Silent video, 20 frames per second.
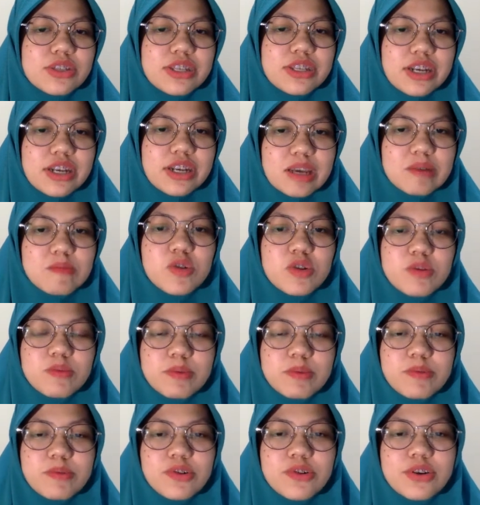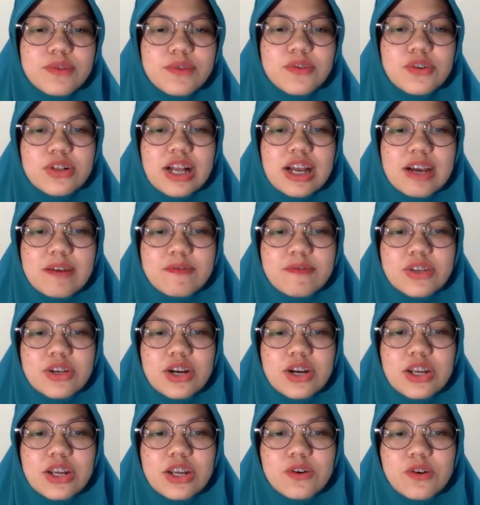The name will be beautiful after
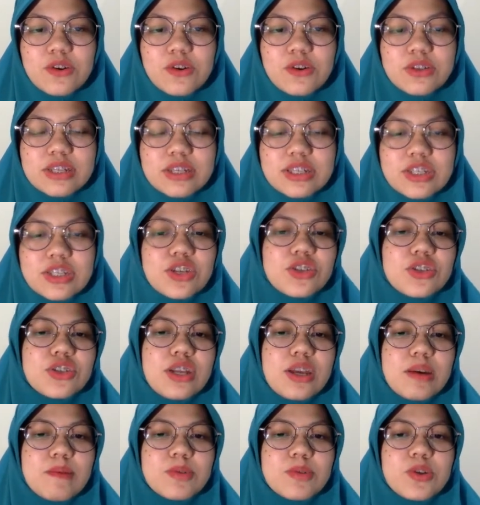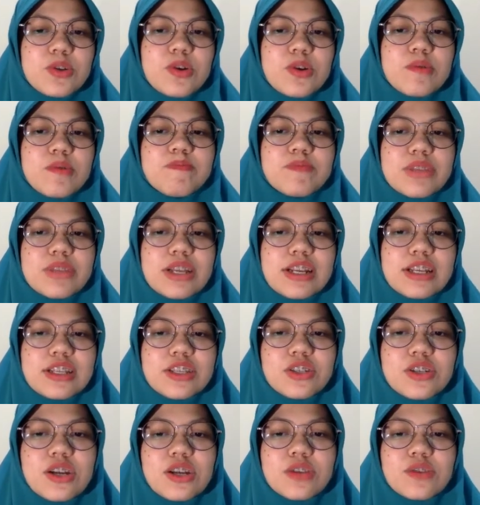I call the change name. So
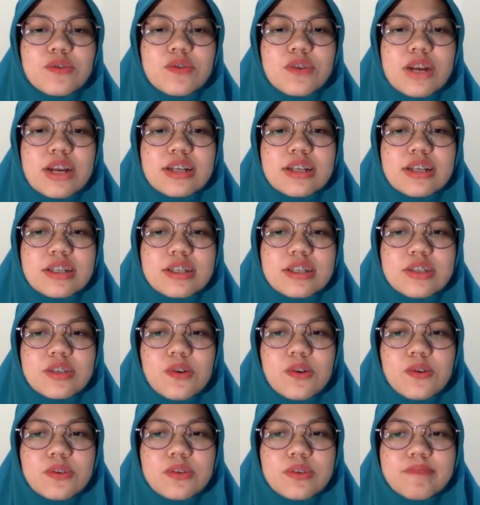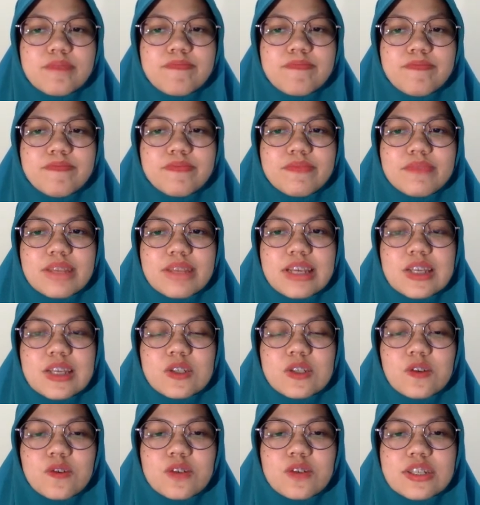let's try to run this code.
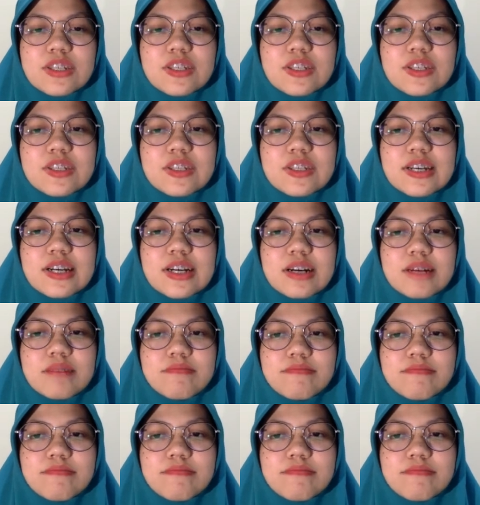So this is the